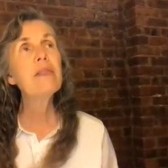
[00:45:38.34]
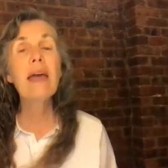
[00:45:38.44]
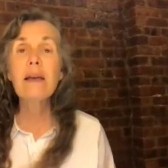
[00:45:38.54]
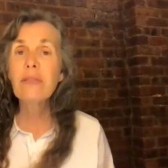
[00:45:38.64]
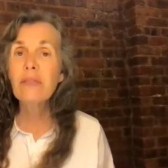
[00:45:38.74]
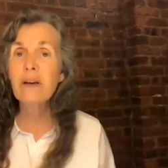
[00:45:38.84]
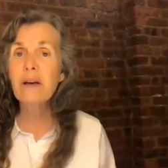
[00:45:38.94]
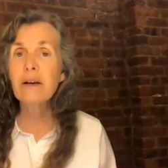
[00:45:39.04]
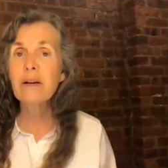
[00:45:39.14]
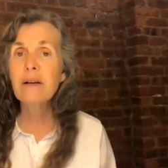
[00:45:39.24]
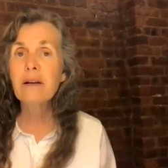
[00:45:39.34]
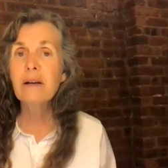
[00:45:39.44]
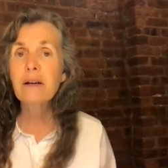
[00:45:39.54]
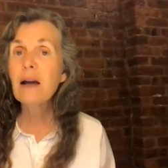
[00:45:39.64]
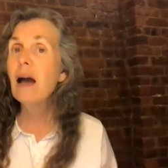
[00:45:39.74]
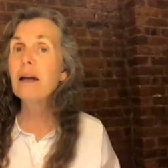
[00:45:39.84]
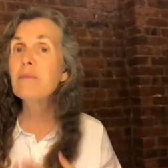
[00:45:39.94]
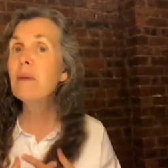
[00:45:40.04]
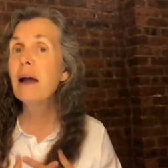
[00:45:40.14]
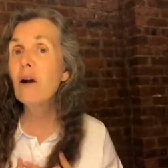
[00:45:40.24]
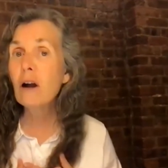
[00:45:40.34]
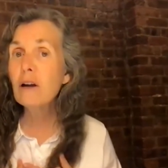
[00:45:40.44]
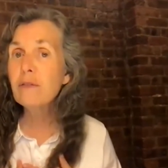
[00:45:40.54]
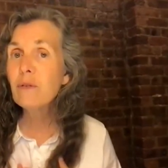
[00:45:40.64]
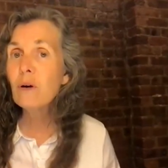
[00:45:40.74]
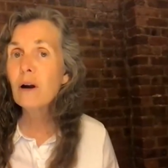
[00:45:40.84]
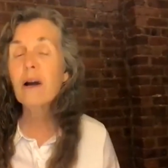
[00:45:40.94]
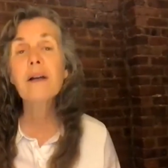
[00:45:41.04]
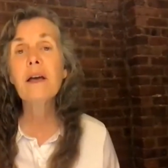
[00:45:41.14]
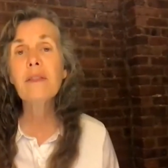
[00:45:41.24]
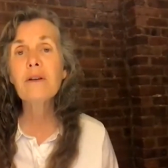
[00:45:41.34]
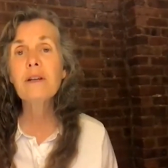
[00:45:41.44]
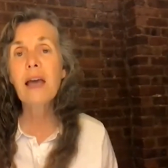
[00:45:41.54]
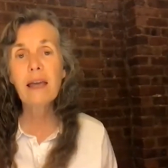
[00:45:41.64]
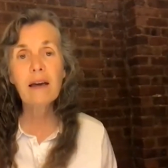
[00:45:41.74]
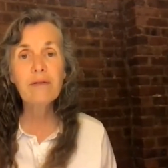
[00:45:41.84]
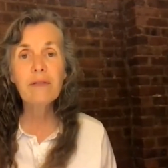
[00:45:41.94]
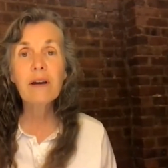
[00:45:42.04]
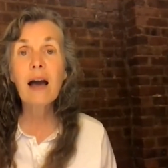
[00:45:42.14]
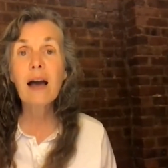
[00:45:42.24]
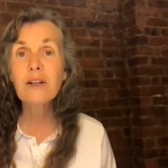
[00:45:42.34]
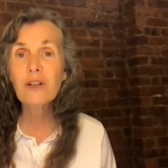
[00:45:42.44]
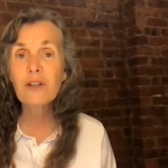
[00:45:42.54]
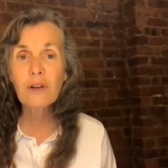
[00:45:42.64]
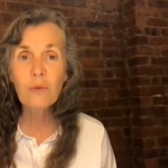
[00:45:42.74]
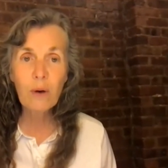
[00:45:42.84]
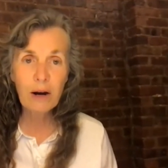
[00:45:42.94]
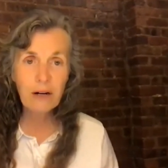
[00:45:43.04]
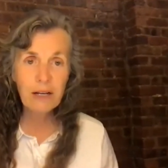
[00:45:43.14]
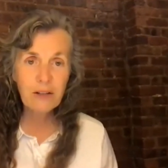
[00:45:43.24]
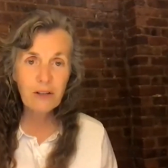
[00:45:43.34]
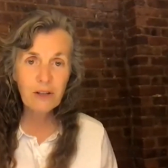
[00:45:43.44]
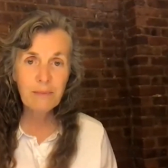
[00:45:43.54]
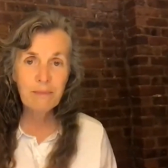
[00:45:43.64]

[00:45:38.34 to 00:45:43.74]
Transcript: thank the God of my heart, for another day of conscious awareness.